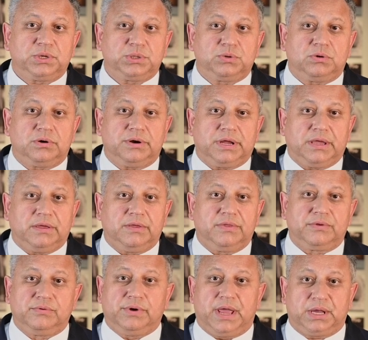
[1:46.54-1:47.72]
story
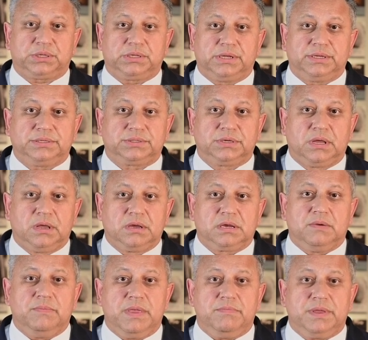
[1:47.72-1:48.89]
through excellence,
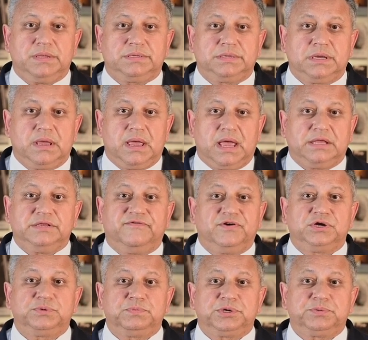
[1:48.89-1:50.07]
commitment, and
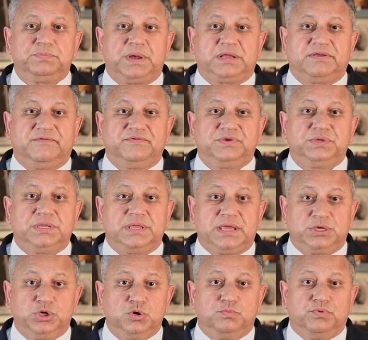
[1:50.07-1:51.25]
diverse perspectives that
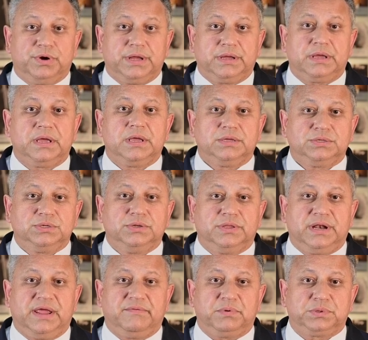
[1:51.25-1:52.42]
you bring to the
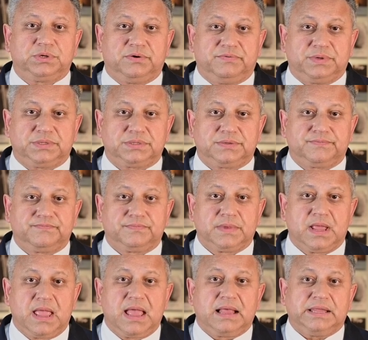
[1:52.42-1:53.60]
Naval Service.
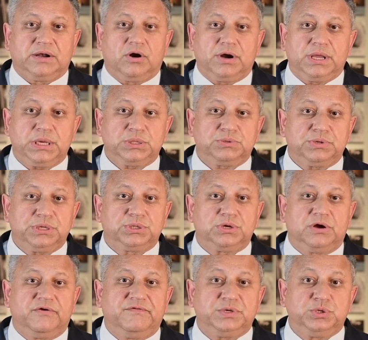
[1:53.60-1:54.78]
Let our history
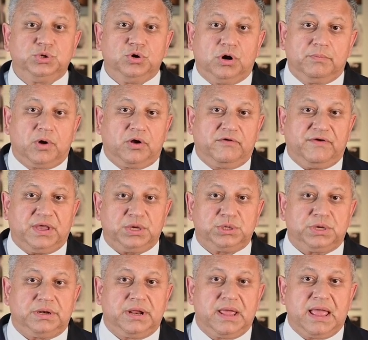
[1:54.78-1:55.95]
serve as your
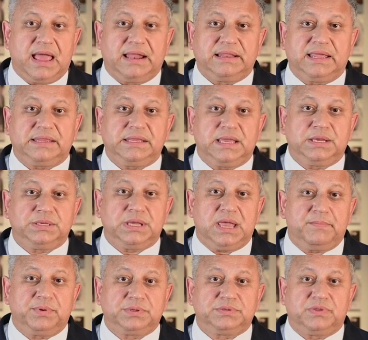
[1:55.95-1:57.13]
motivation and let the
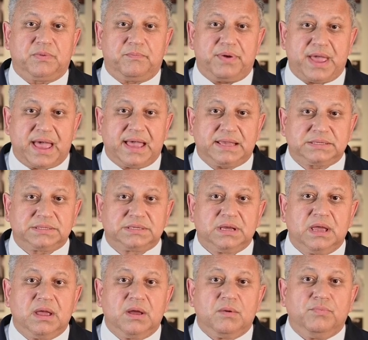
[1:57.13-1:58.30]
examples of the past
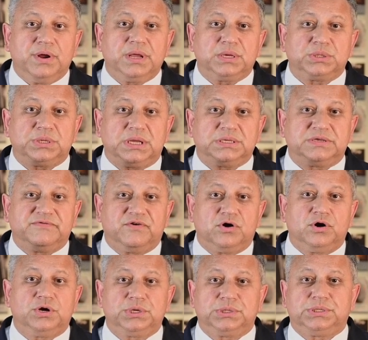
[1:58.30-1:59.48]
bring a sense of
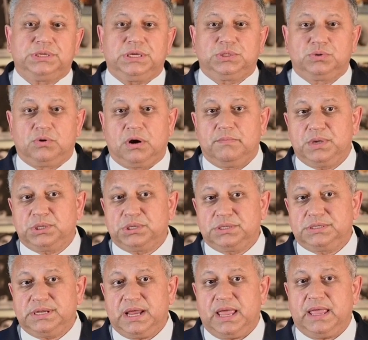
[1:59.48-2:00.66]
urgency to our mission
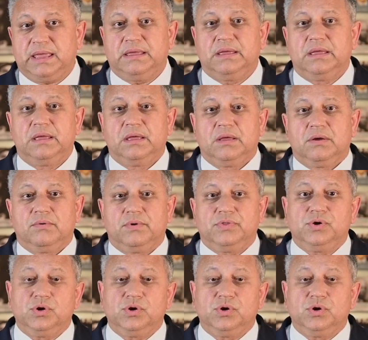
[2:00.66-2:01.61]
today. Whether